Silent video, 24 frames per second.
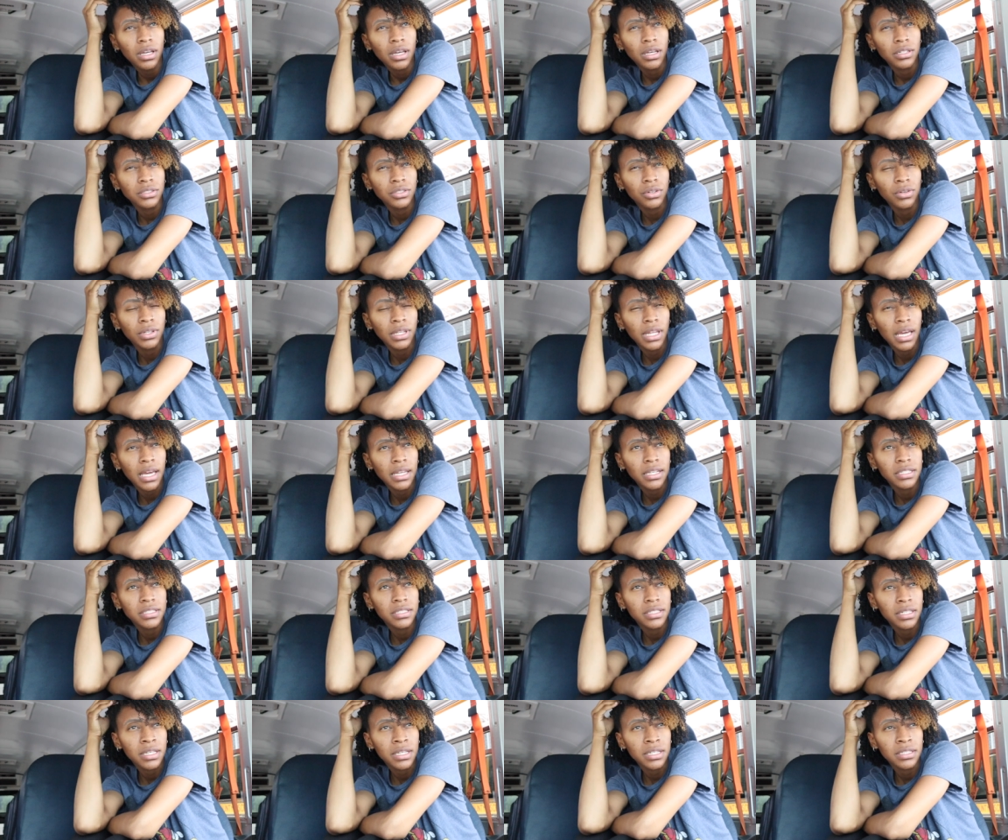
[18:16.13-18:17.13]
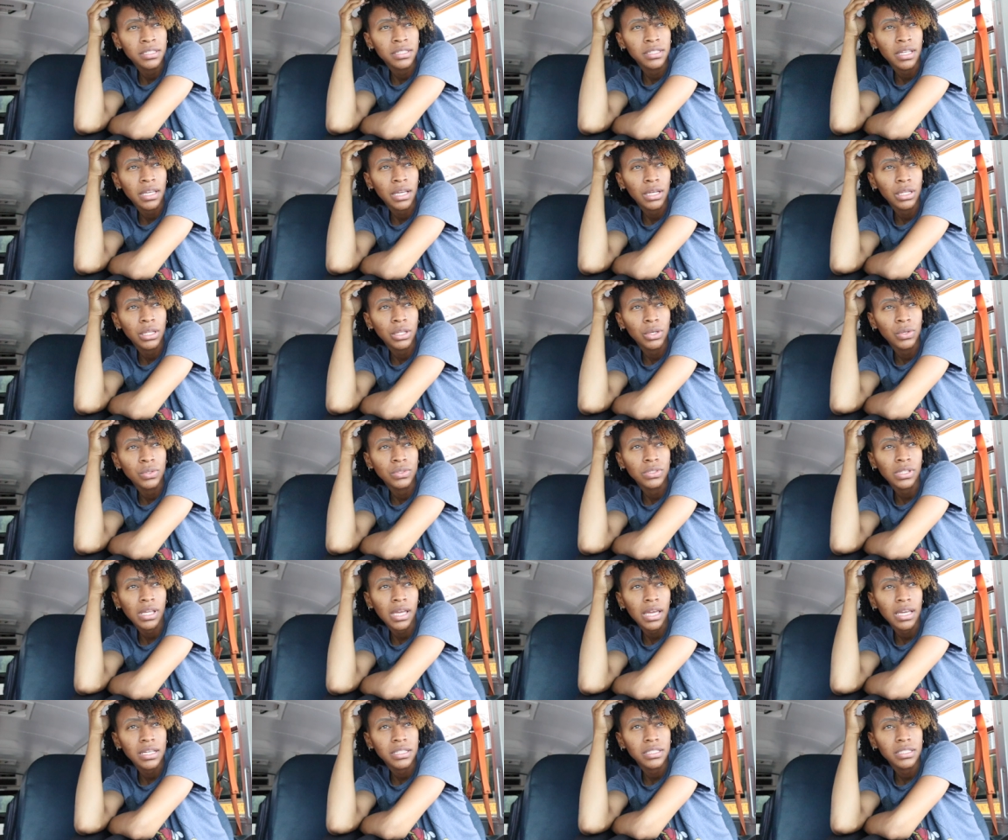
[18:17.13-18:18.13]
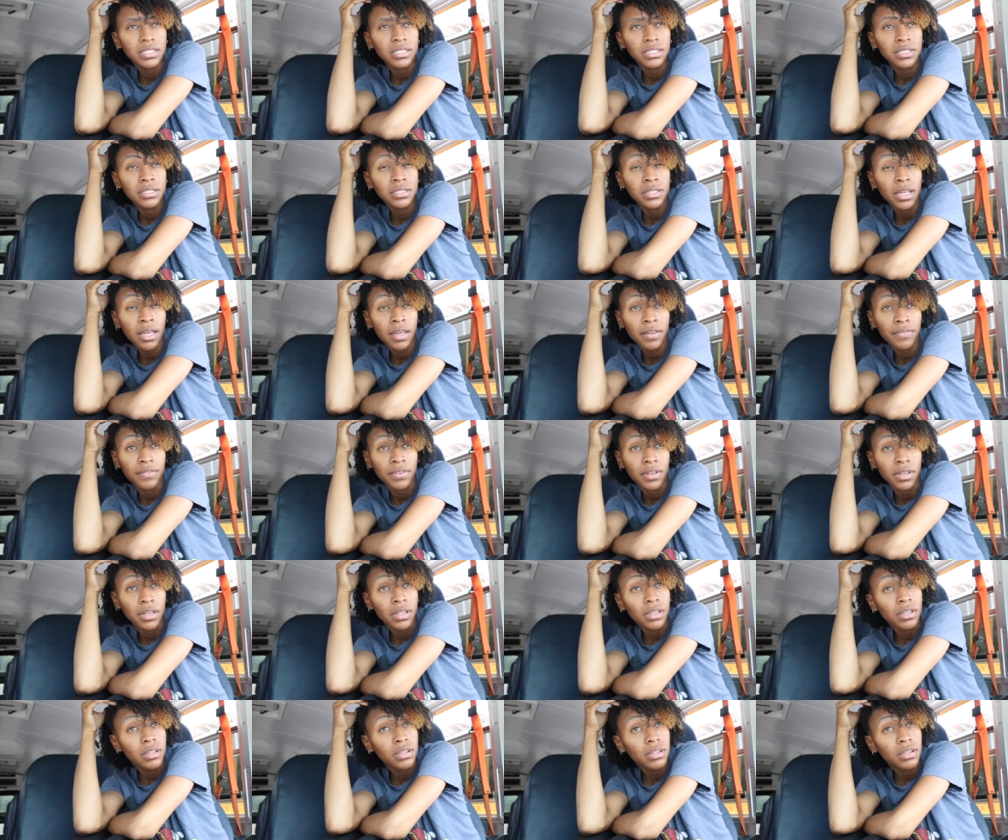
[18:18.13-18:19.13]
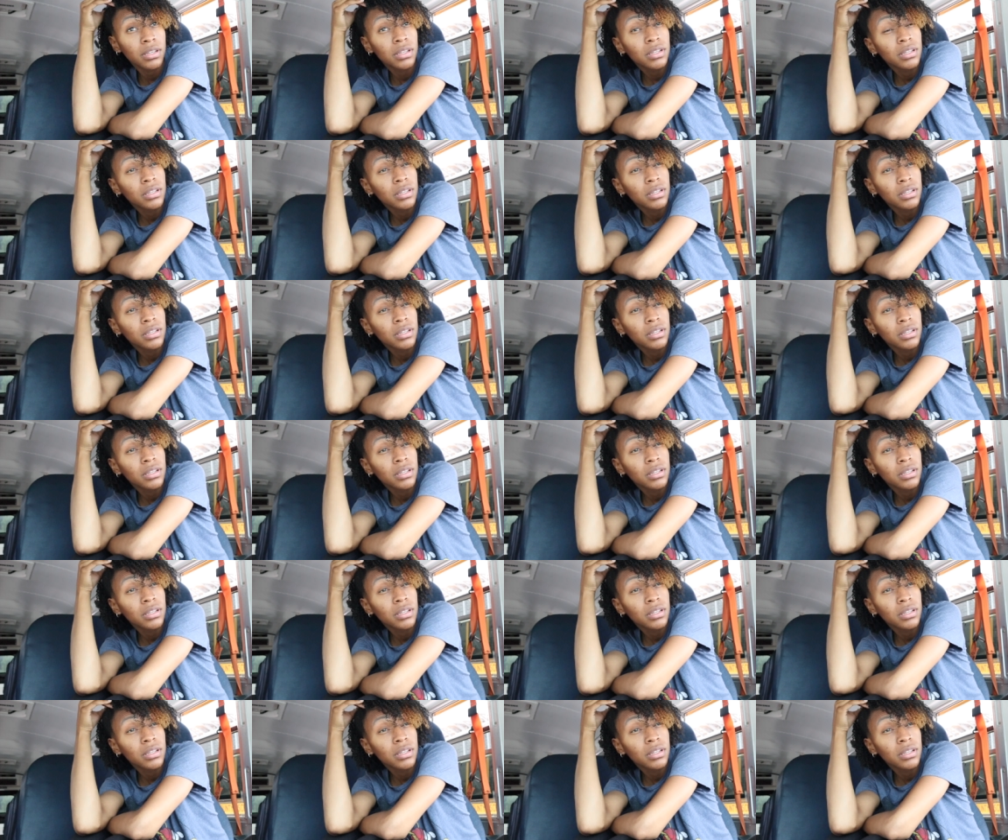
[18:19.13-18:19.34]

Because online it says they close at 7.